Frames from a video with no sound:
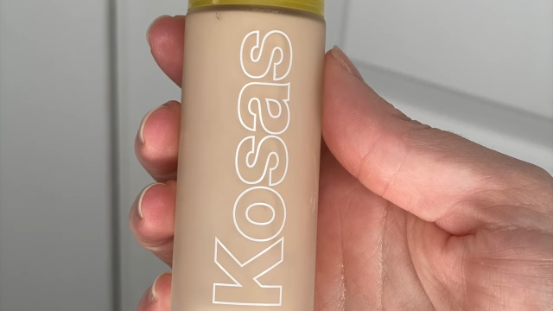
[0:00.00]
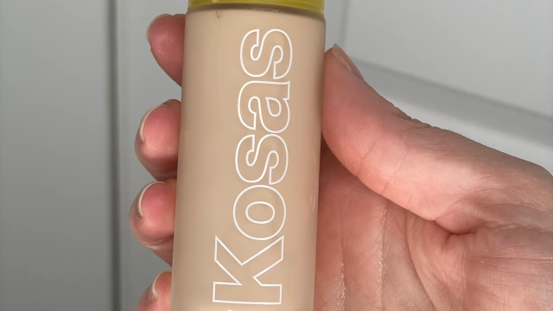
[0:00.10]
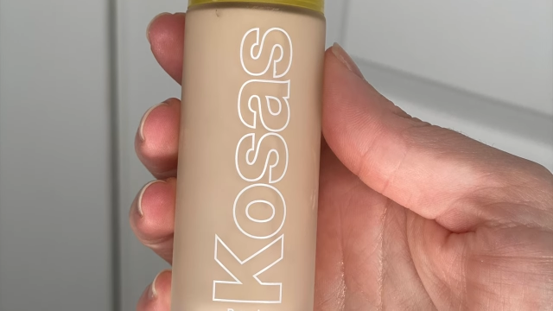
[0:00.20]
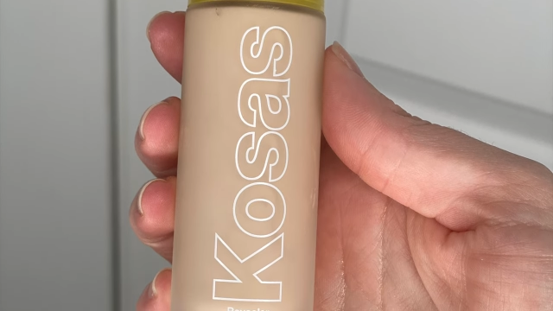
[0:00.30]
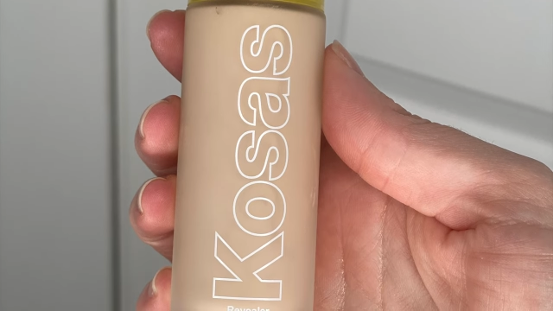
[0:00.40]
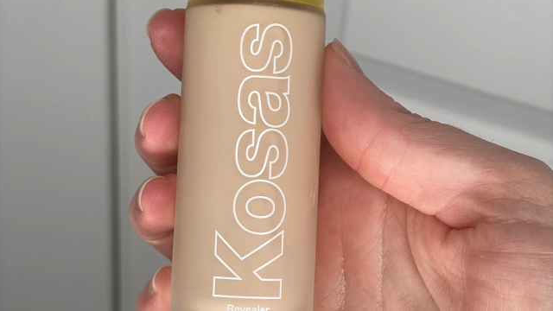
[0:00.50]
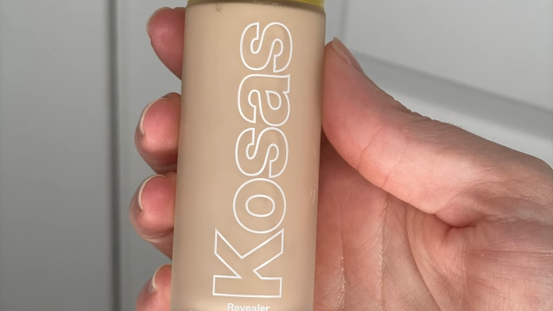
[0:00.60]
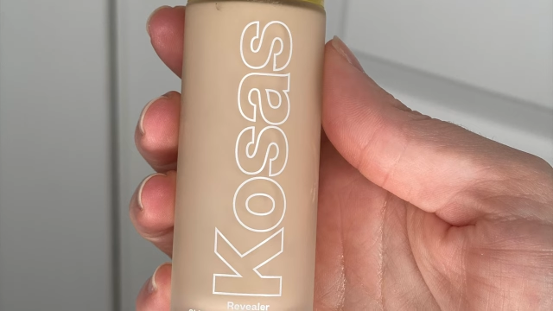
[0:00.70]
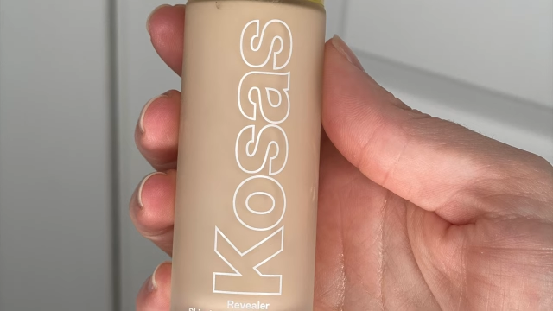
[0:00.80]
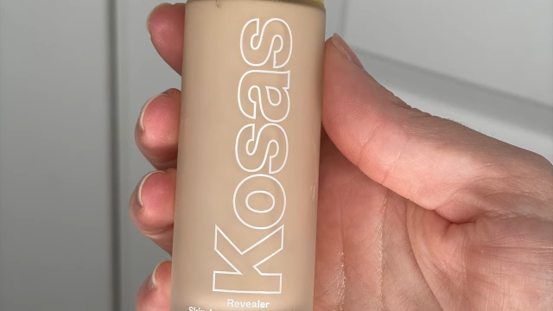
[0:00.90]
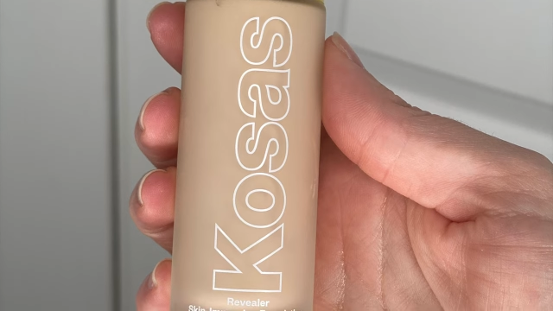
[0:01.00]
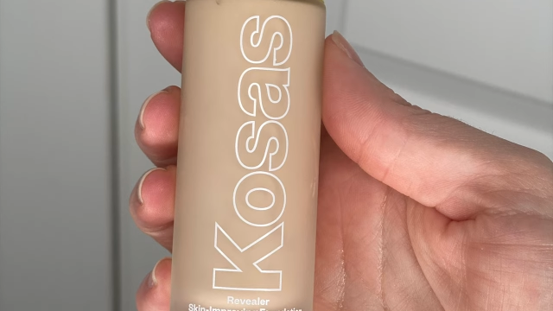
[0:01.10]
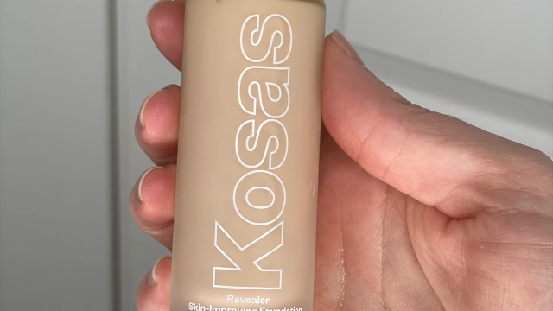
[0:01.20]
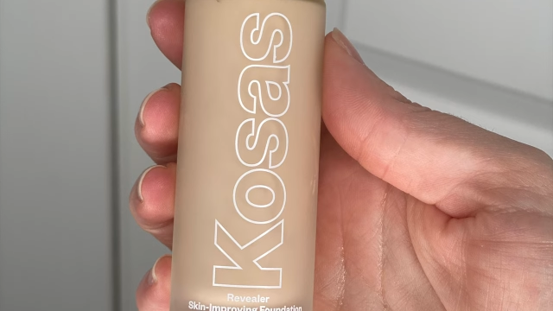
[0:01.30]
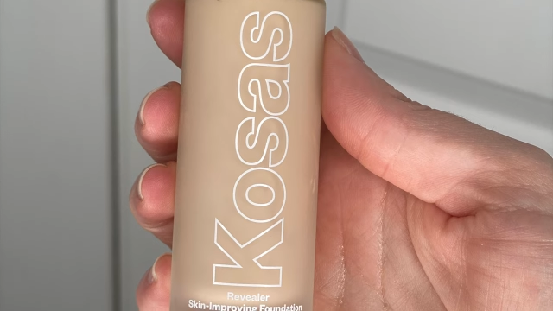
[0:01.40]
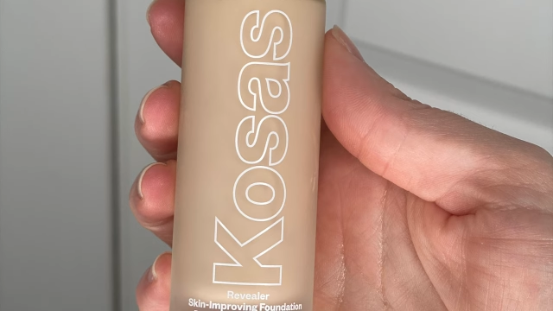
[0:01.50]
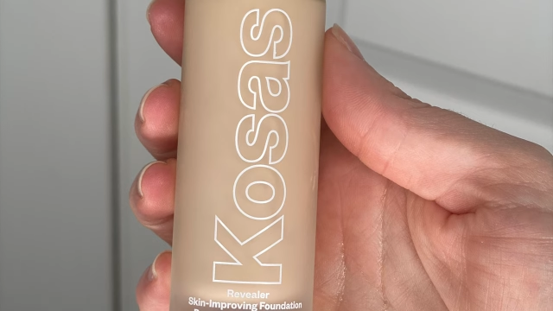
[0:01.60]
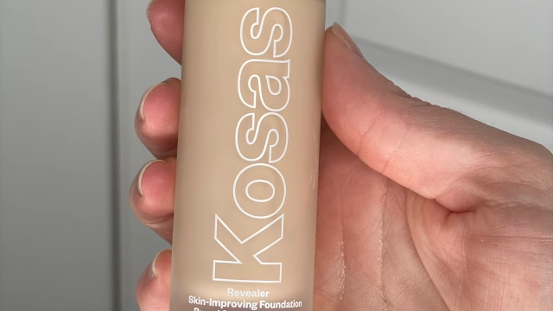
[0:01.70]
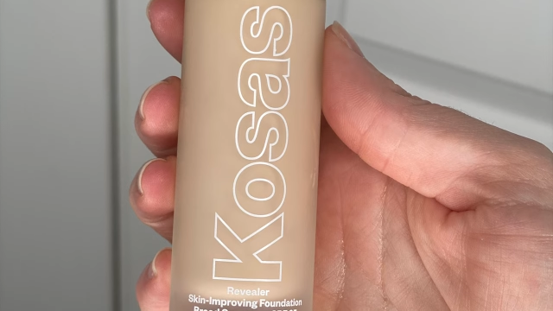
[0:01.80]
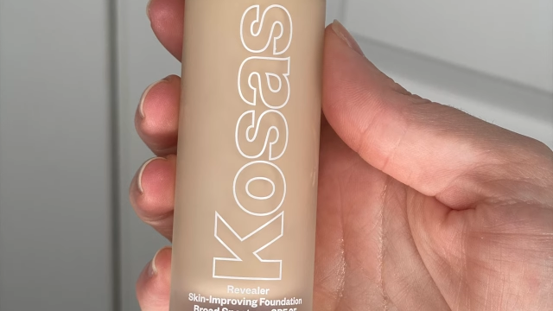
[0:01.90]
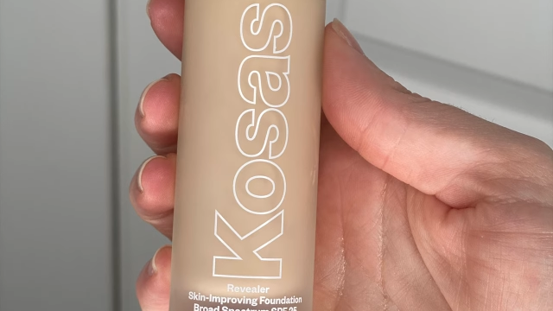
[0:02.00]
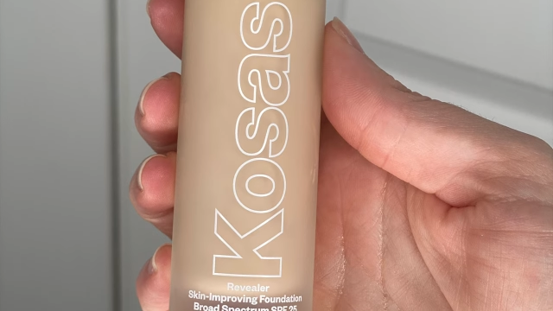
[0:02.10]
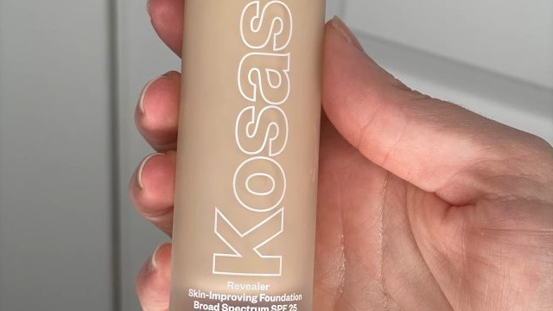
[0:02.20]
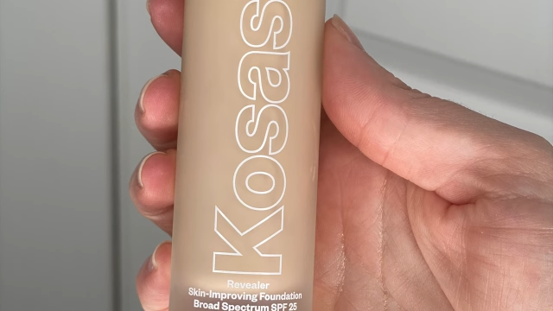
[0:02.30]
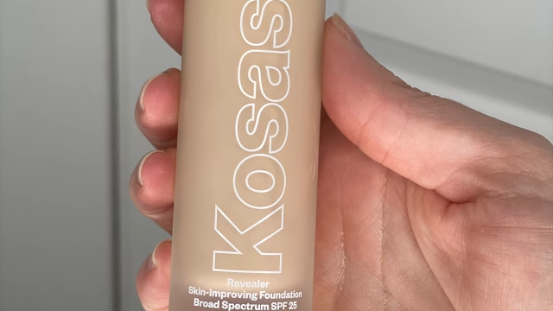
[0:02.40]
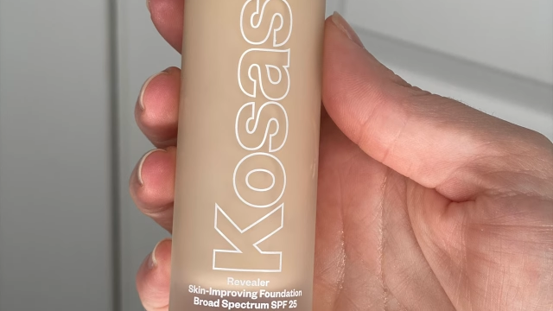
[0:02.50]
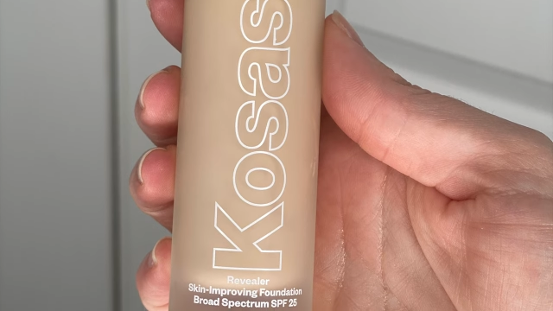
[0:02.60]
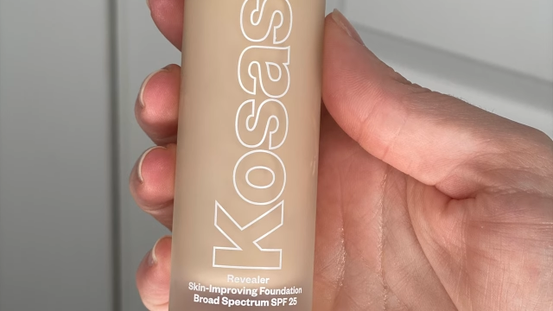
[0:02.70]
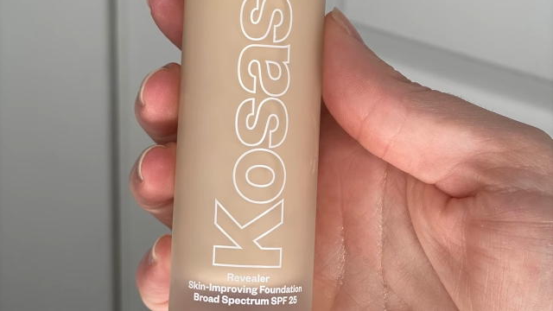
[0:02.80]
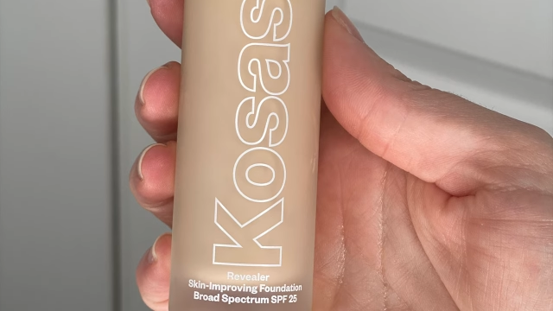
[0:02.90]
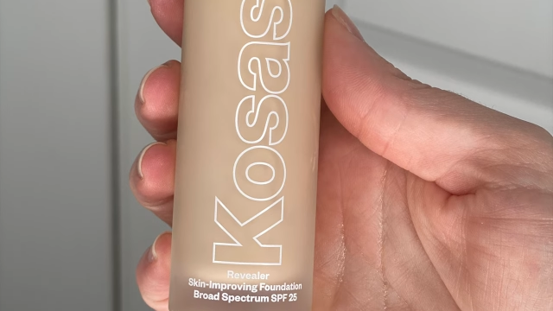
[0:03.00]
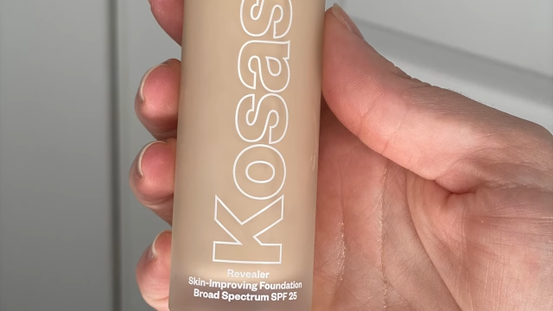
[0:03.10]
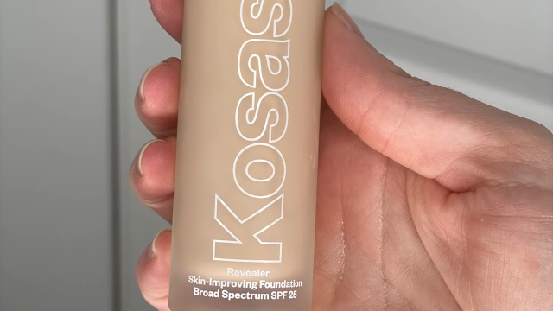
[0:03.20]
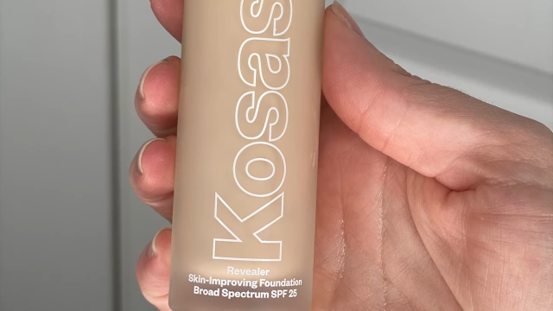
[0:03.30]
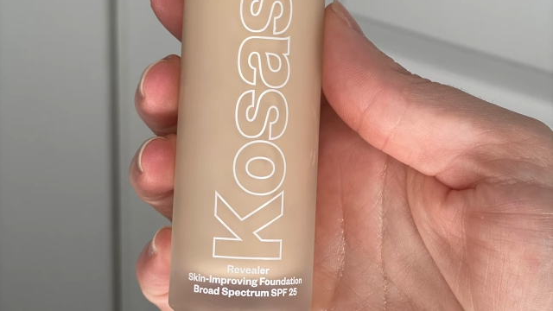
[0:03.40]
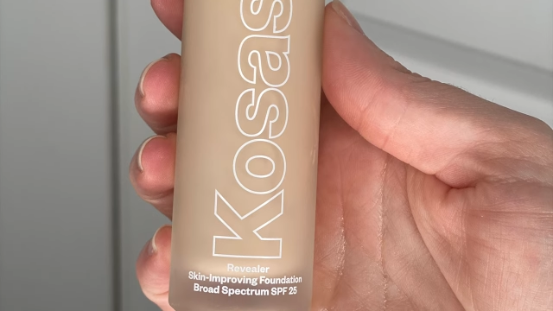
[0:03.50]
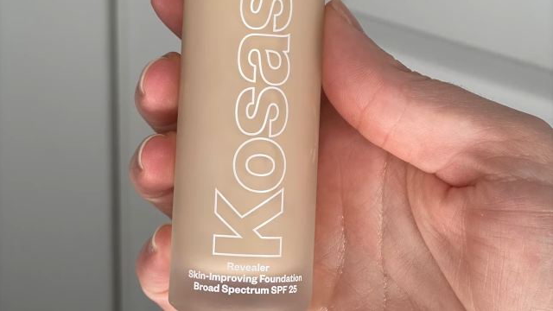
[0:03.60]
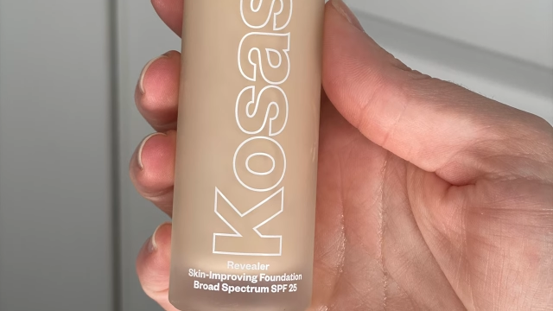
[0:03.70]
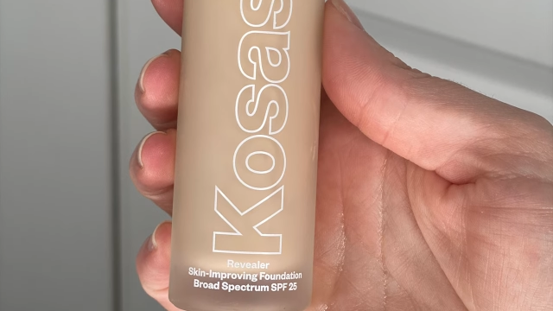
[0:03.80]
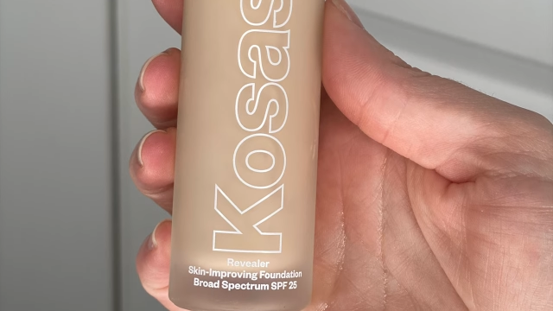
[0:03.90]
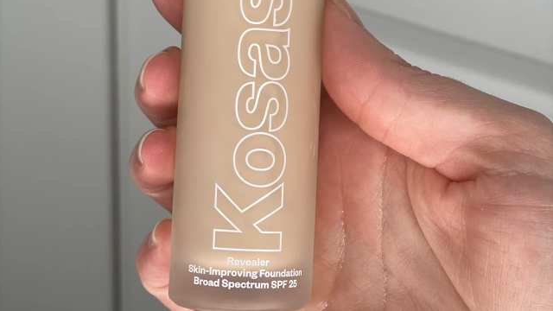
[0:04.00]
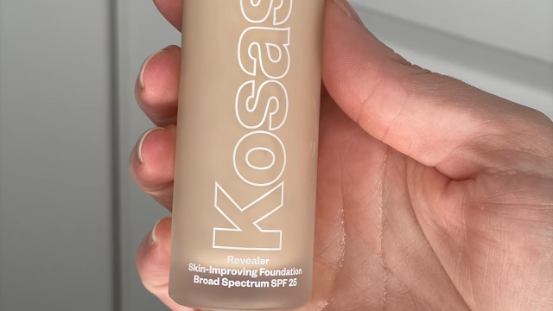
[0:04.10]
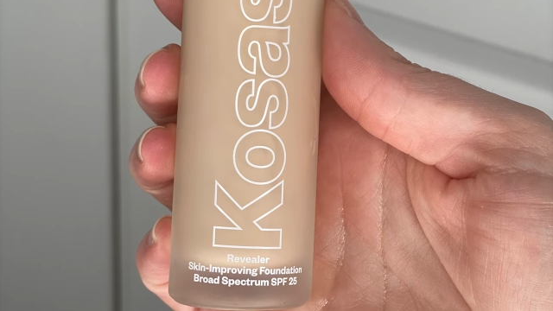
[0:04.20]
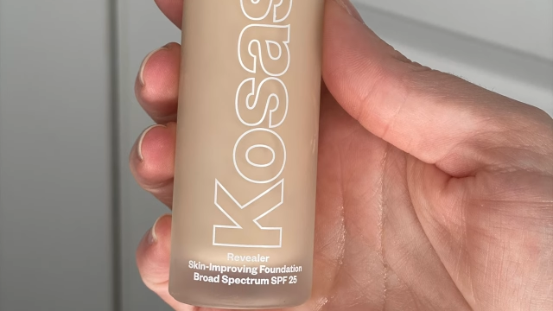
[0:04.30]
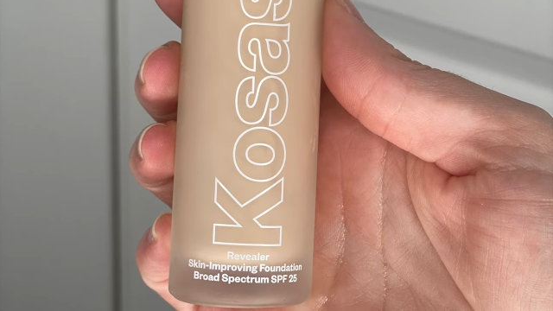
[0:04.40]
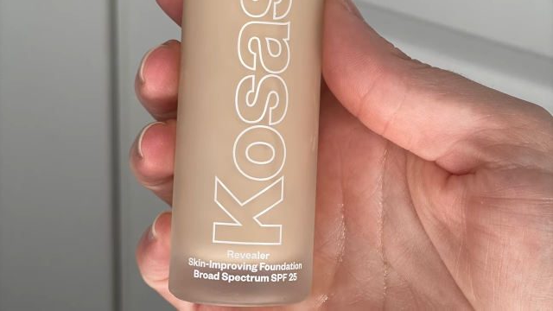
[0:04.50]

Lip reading: No face is visible, so there are no lips to read.